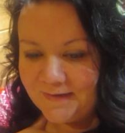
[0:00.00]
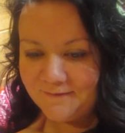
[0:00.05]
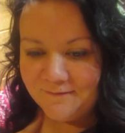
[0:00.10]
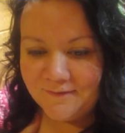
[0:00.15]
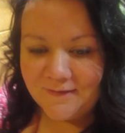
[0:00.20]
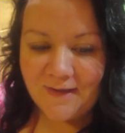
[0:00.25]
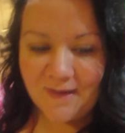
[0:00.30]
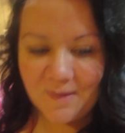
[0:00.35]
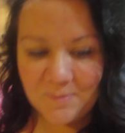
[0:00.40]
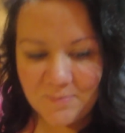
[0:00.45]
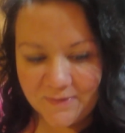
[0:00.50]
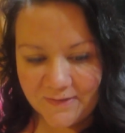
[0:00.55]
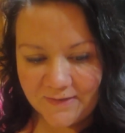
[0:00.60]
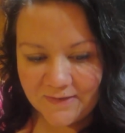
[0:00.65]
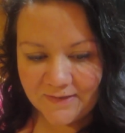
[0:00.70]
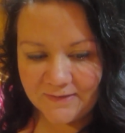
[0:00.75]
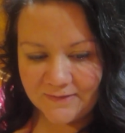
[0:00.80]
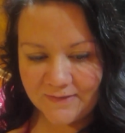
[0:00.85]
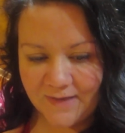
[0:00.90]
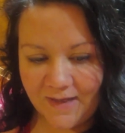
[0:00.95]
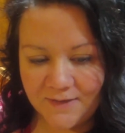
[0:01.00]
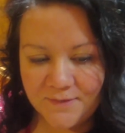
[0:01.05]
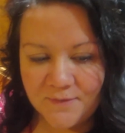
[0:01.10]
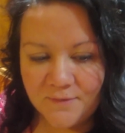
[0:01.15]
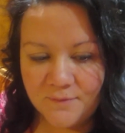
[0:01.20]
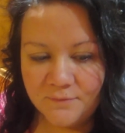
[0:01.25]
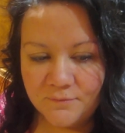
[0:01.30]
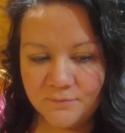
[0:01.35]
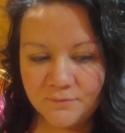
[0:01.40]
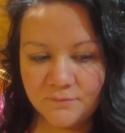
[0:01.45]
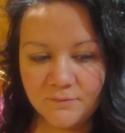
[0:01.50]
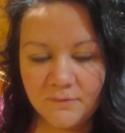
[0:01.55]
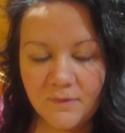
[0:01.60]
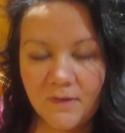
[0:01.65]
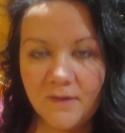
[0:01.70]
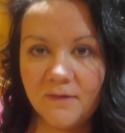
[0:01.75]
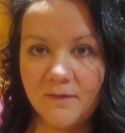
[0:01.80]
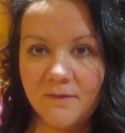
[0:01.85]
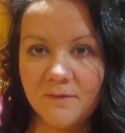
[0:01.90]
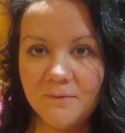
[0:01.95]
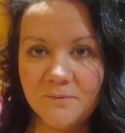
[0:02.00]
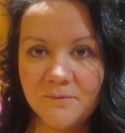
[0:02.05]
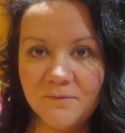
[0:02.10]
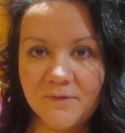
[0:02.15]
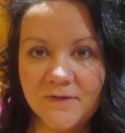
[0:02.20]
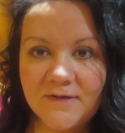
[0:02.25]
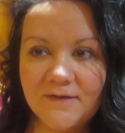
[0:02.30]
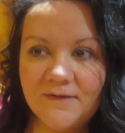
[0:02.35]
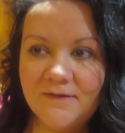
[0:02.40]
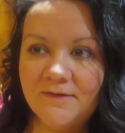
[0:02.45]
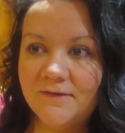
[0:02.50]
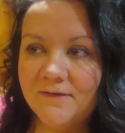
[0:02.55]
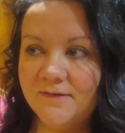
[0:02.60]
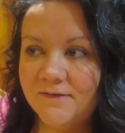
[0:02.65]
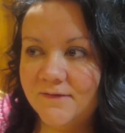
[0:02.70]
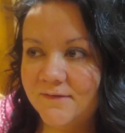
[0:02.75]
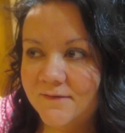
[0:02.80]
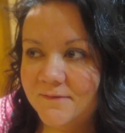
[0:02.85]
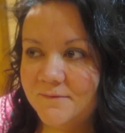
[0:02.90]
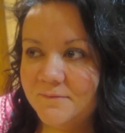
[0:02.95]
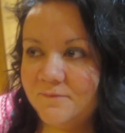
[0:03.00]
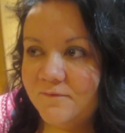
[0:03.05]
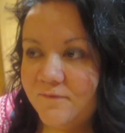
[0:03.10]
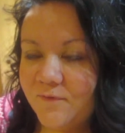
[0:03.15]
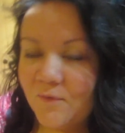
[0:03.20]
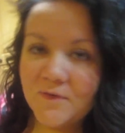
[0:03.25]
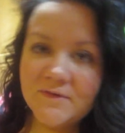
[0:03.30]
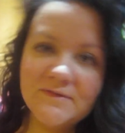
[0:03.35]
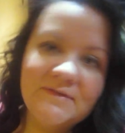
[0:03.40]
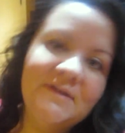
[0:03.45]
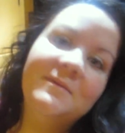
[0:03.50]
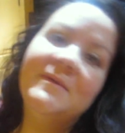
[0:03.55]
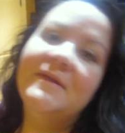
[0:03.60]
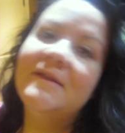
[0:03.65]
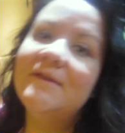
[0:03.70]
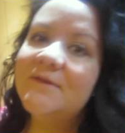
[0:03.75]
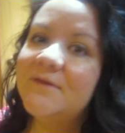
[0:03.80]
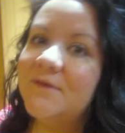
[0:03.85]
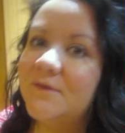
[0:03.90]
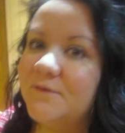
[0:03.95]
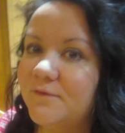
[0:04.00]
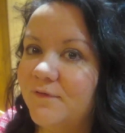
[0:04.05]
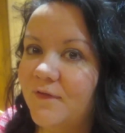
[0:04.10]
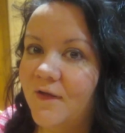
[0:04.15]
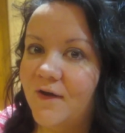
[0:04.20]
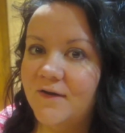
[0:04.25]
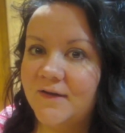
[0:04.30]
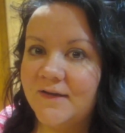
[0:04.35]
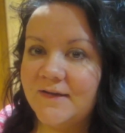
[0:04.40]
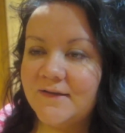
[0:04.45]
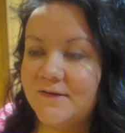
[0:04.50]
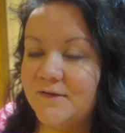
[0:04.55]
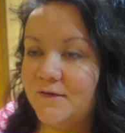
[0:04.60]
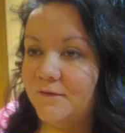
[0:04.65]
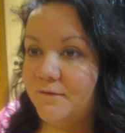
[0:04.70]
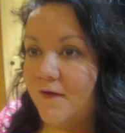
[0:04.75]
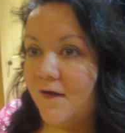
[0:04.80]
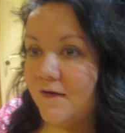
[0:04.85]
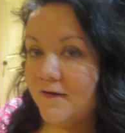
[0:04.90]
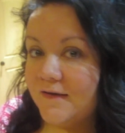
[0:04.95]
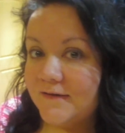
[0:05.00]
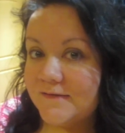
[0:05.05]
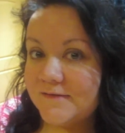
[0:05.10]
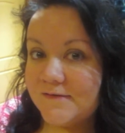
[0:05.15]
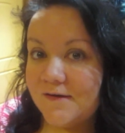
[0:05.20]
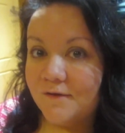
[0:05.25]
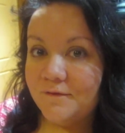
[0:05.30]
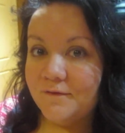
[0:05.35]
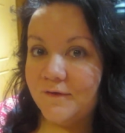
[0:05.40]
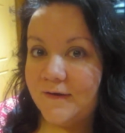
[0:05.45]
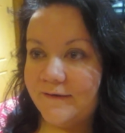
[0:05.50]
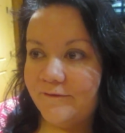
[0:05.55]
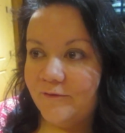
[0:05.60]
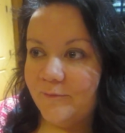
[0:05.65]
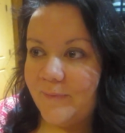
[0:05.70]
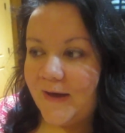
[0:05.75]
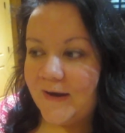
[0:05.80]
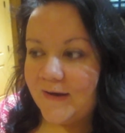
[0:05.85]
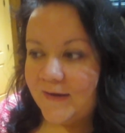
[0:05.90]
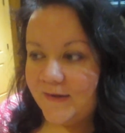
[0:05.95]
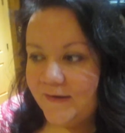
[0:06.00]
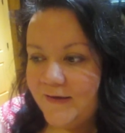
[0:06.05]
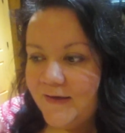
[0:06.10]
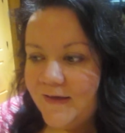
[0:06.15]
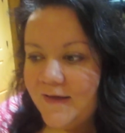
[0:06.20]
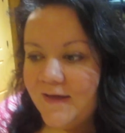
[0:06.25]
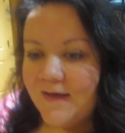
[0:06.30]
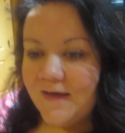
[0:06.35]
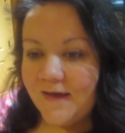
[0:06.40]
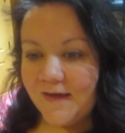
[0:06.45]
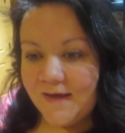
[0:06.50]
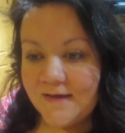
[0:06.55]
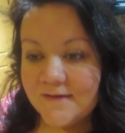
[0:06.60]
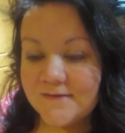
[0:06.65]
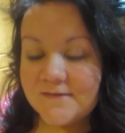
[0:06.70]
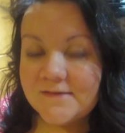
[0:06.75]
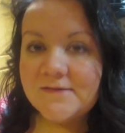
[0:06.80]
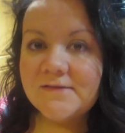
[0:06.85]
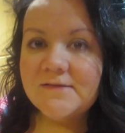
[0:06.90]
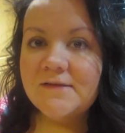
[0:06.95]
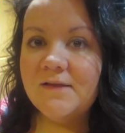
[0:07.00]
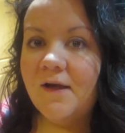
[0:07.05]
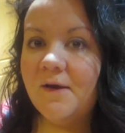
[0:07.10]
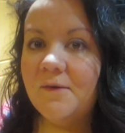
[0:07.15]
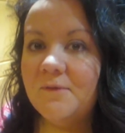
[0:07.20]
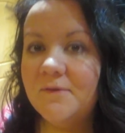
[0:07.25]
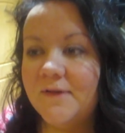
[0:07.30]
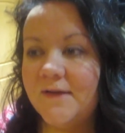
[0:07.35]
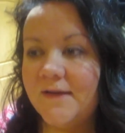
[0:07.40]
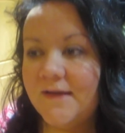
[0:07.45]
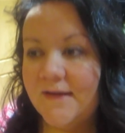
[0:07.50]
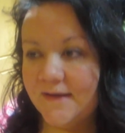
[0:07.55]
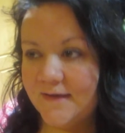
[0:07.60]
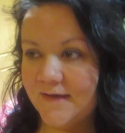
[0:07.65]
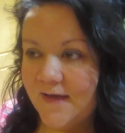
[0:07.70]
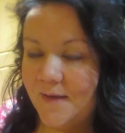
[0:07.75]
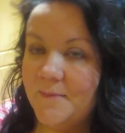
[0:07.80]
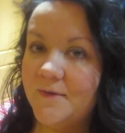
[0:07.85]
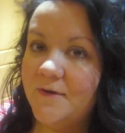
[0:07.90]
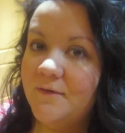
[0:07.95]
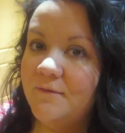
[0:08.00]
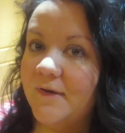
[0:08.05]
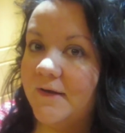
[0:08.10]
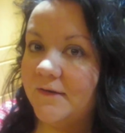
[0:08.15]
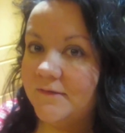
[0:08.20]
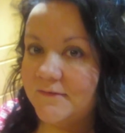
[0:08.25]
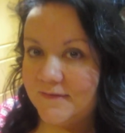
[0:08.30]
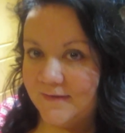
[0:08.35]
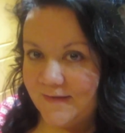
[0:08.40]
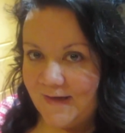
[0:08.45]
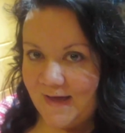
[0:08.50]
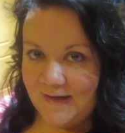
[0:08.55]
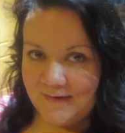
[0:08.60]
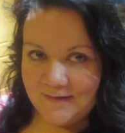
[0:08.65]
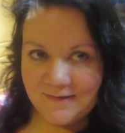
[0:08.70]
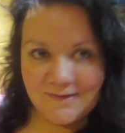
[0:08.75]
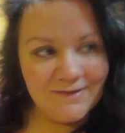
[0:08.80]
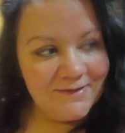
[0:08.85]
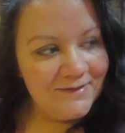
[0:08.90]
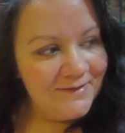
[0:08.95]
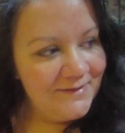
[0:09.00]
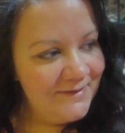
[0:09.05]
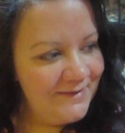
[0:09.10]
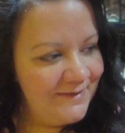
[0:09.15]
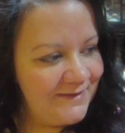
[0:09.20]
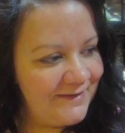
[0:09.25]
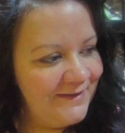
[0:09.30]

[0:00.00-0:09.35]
David happy and I don't want to force him into vlogging. You know, vlogging is not for everybody. He is slowly coming around to the idea,